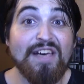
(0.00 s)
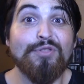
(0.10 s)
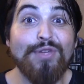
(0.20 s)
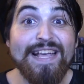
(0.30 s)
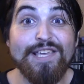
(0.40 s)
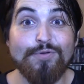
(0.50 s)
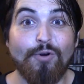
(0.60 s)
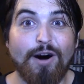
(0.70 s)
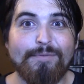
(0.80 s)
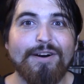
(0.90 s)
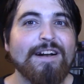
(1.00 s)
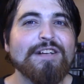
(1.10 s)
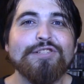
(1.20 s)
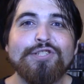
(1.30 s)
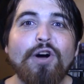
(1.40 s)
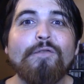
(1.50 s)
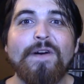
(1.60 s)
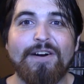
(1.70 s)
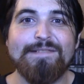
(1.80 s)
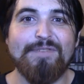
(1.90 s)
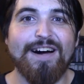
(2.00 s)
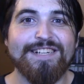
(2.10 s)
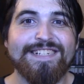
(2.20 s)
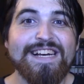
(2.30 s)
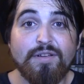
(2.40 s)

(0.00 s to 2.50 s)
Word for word: Thank you, Walmart, so very much.